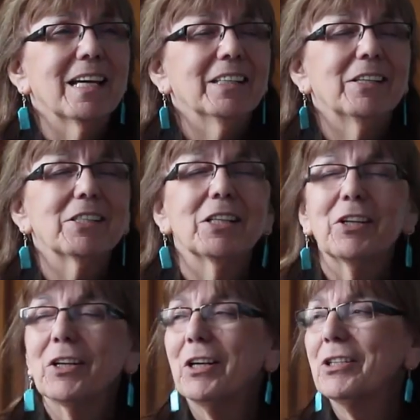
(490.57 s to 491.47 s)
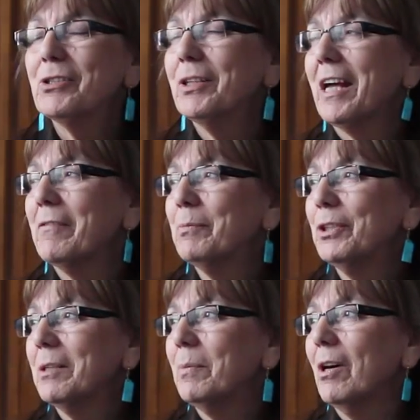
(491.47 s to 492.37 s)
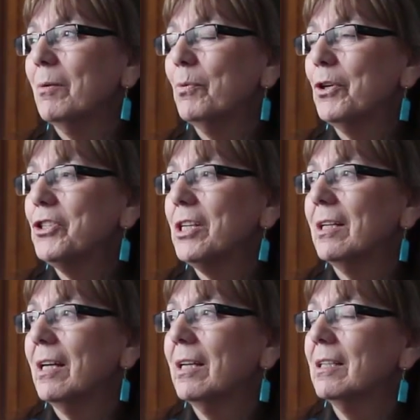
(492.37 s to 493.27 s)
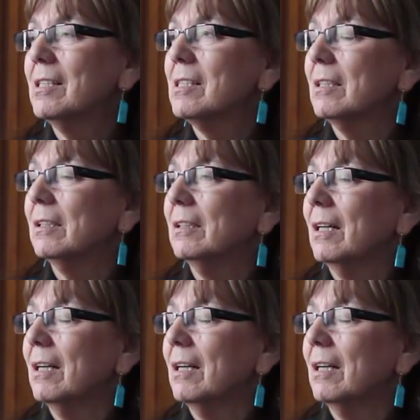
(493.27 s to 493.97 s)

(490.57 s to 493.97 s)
There's another cartoon I haven't put in PowerPoint yet, and it's a